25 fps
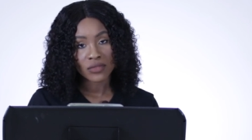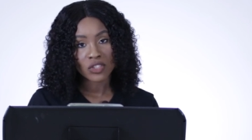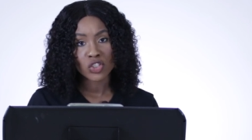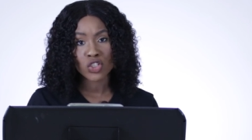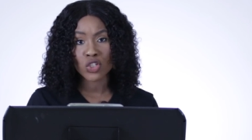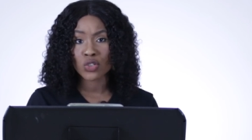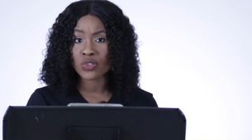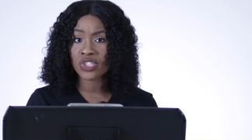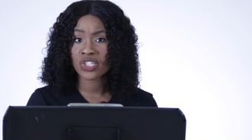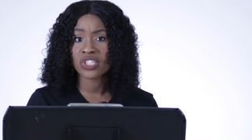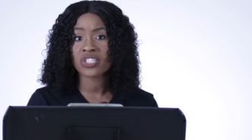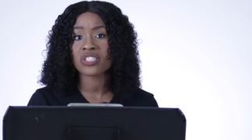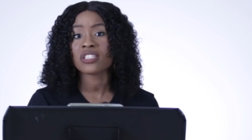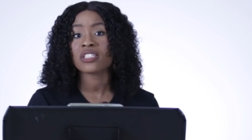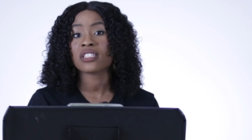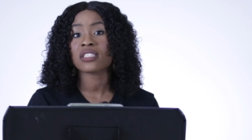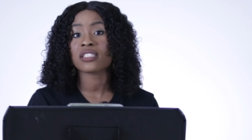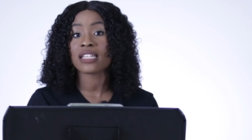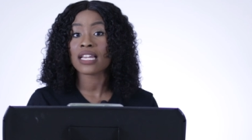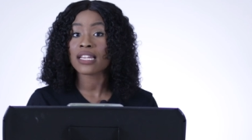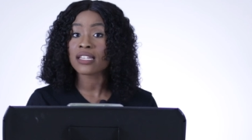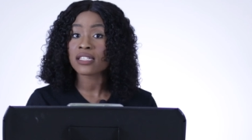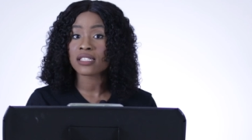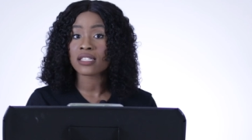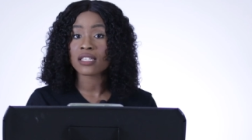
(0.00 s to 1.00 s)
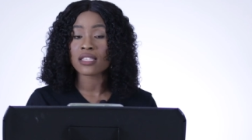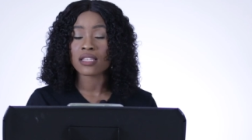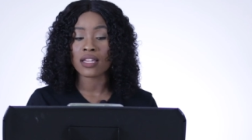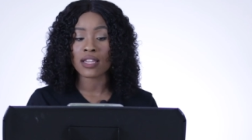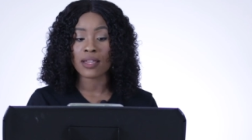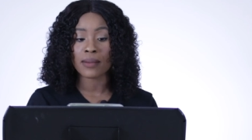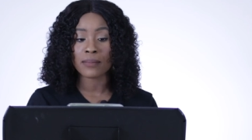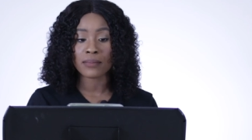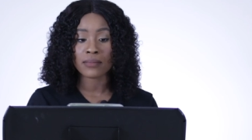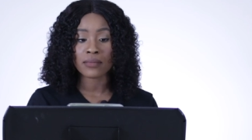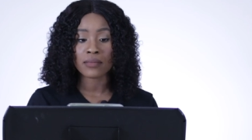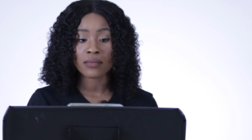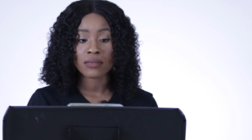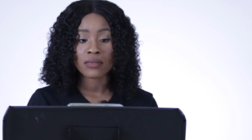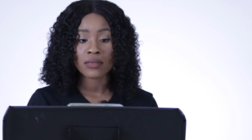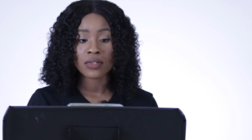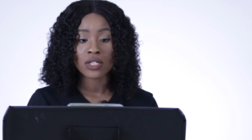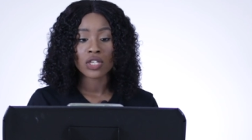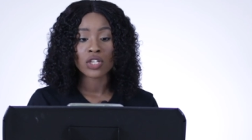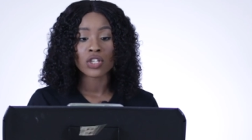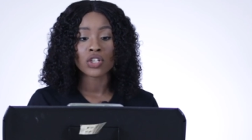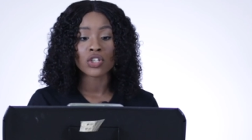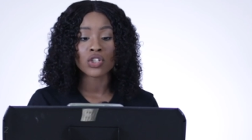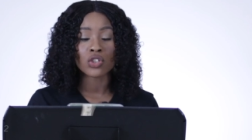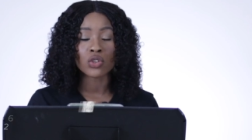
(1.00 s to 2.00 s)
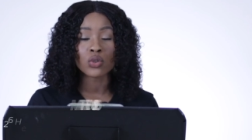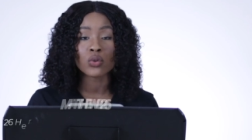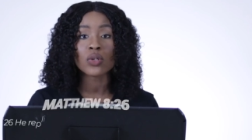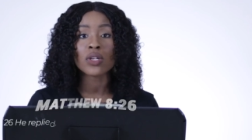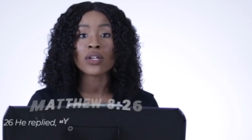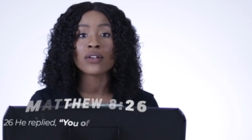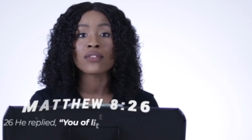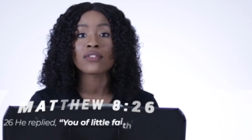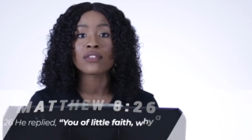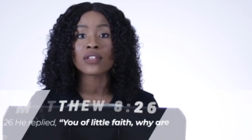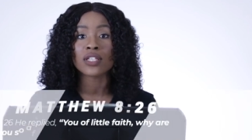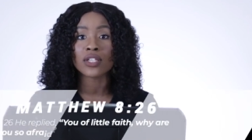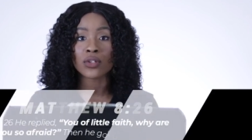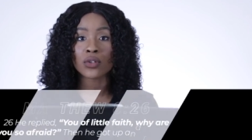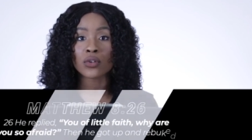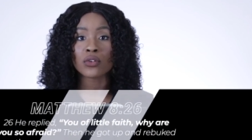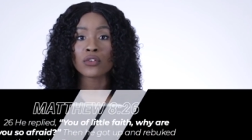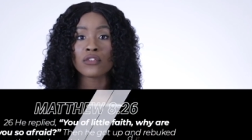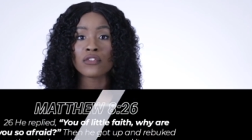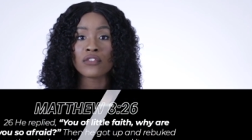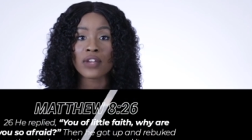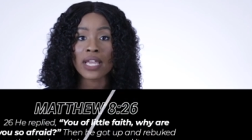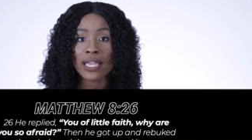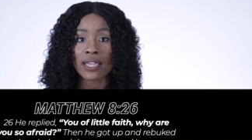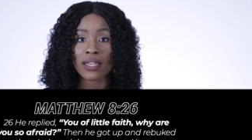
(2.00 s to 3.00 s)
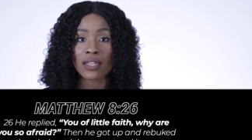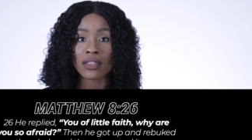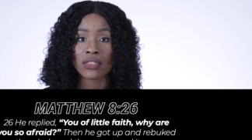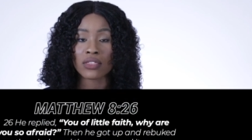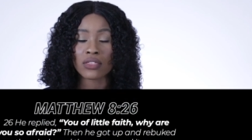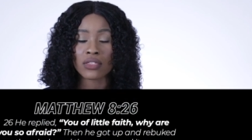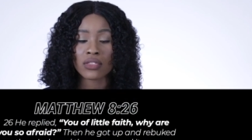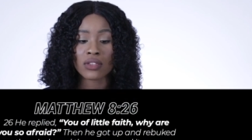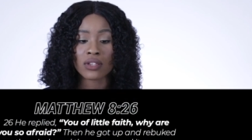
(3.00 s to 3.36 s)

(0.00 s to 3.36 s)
So Jesus said to them, You of little faith,